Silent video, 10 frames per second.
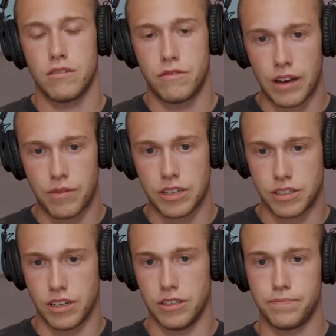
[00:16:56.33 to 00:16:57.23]
5 years
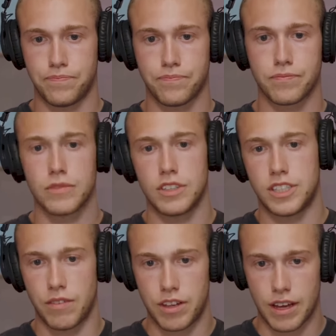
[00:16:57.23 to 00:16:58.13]
ago,
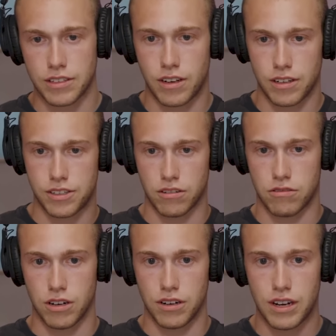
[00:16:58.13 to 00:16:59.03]
$70,000 stock
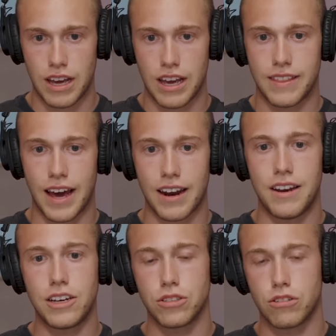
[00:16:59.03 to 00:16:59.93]
grant, that
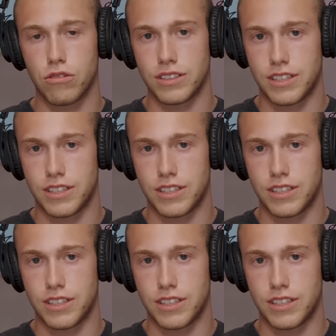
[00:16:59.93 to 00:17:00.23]
initial grant